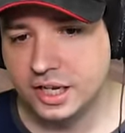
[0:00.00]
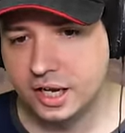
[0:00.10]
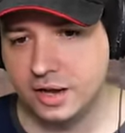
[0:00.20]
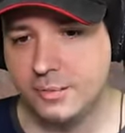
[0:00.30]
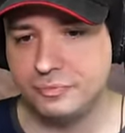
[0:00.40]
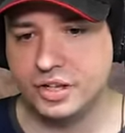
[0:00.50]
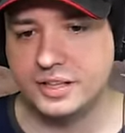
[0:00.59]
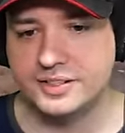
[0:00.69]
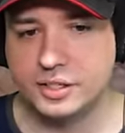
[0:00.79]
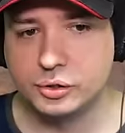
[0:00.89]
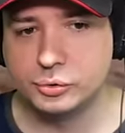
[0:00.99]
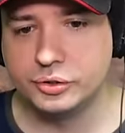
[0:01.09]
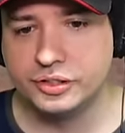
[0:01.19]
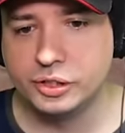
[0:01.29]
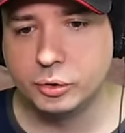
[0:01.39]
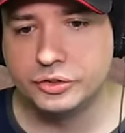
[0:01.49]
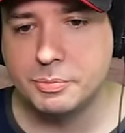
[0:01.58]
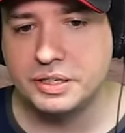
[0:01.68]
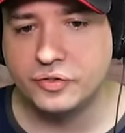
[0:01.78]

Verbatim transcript: Um, and so the Ultimate